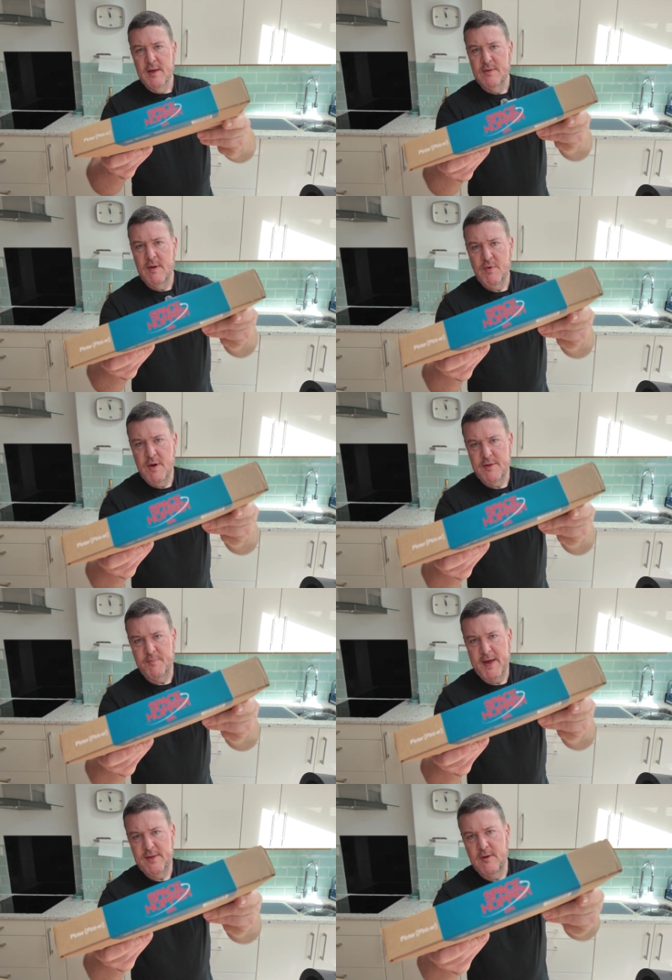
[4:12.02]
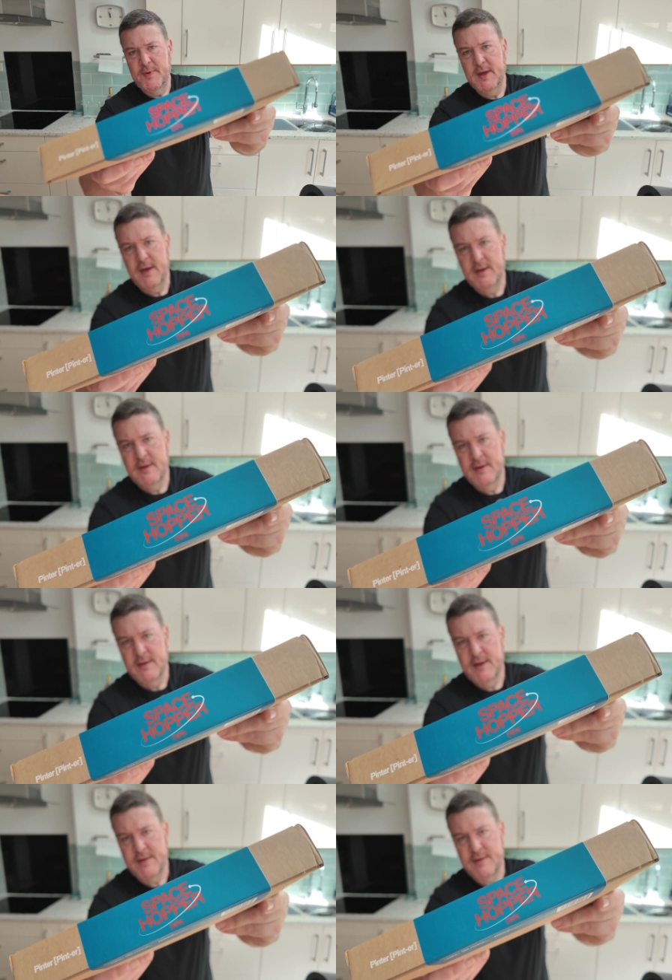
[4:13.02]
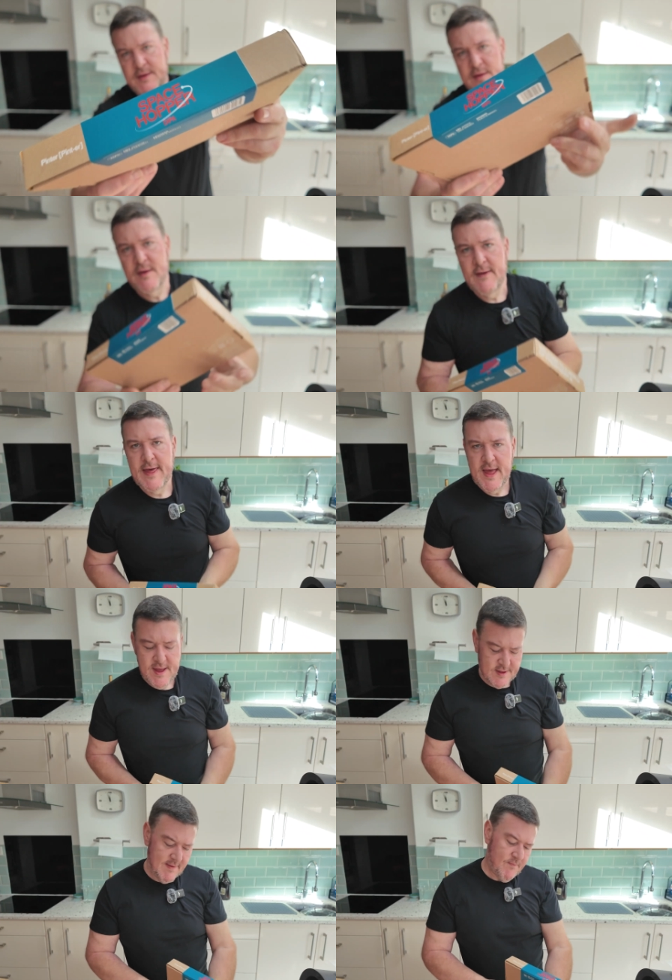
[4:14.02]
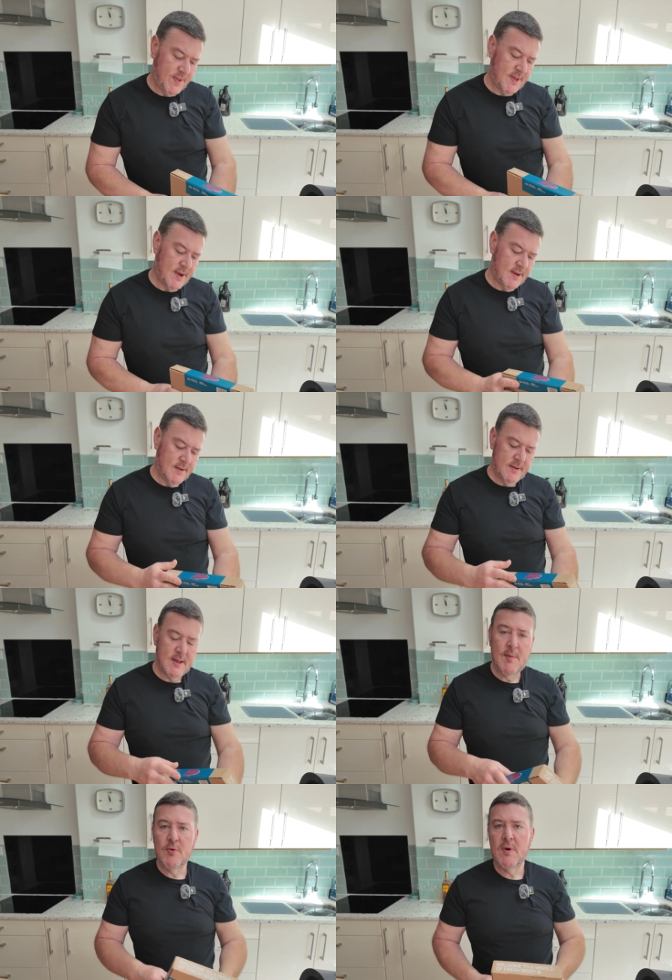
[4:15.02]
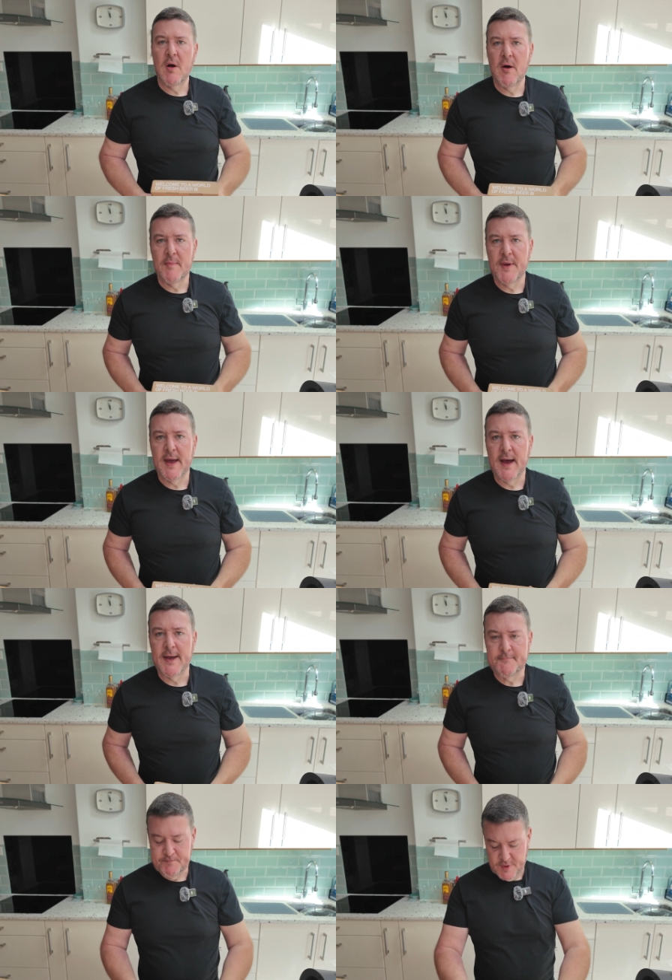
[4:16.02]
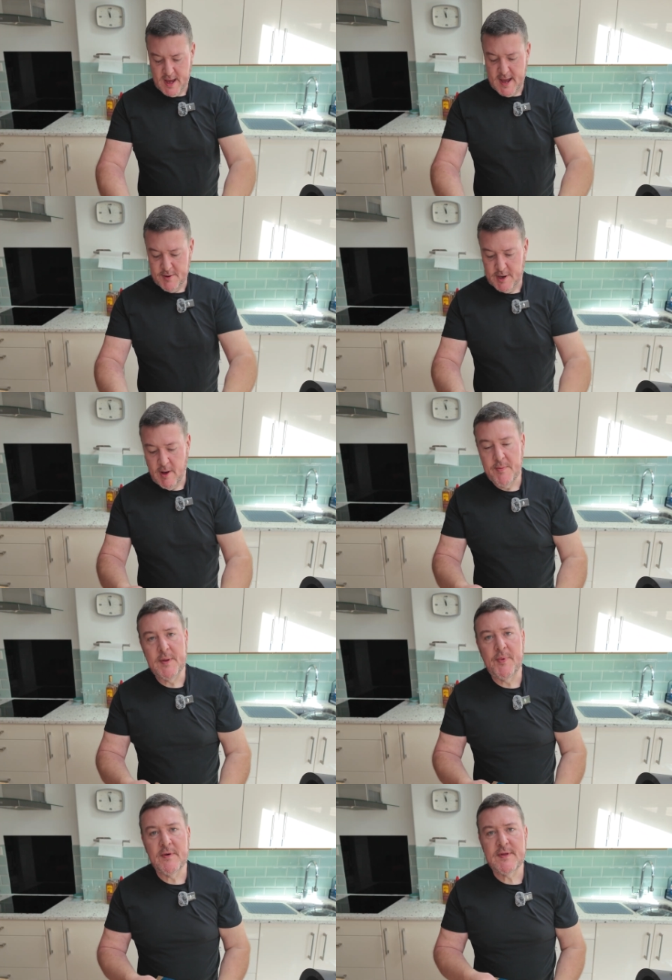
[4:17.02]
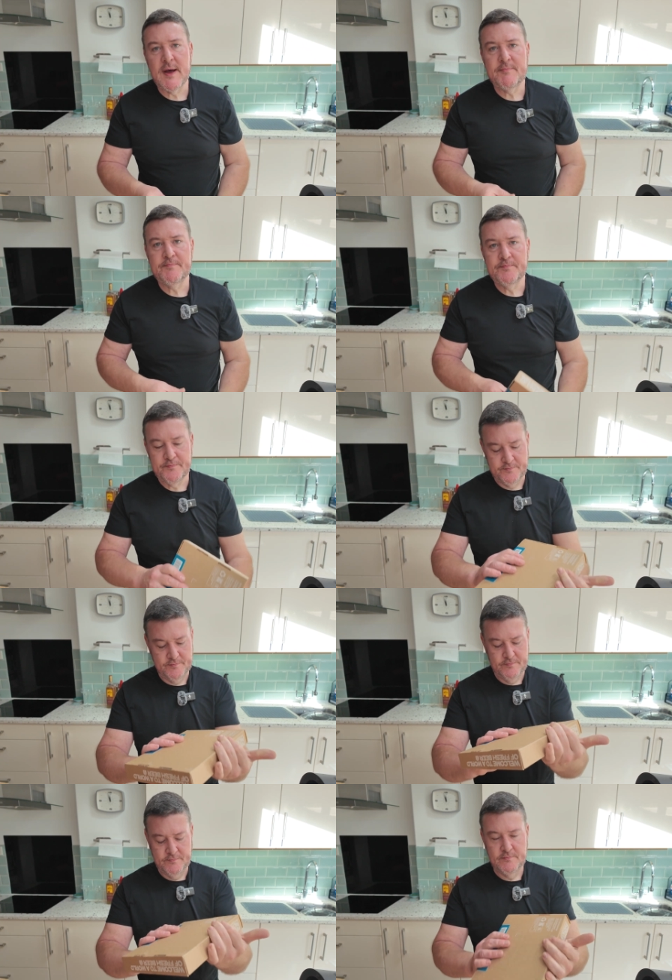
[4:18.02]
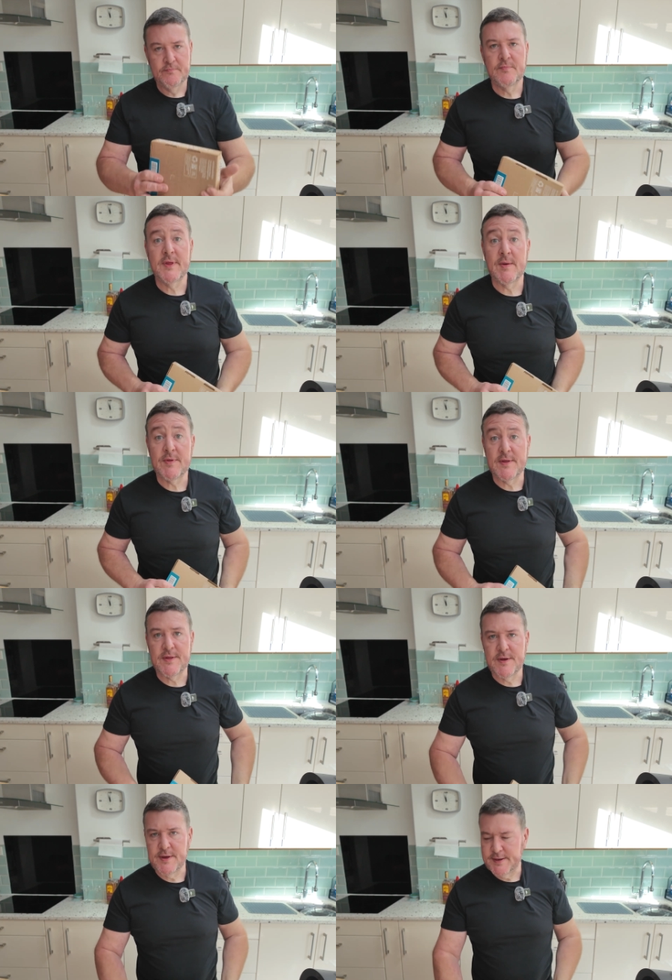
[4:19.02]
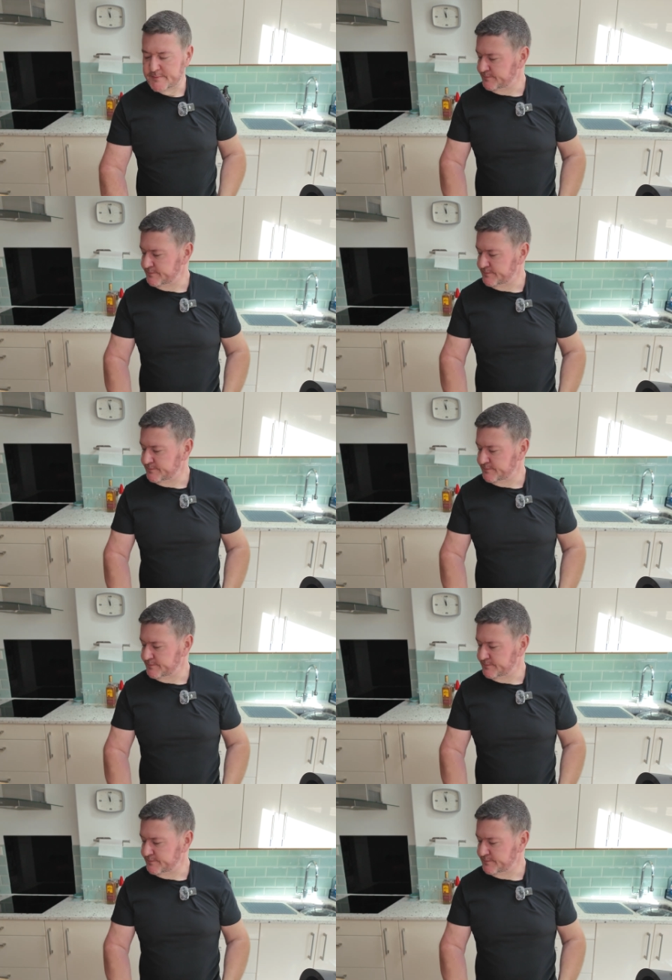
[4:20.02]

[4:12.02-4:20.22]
So I've got a space hopper here. That's a 7% double IPA. And I'm going to open the box up, see what's inside.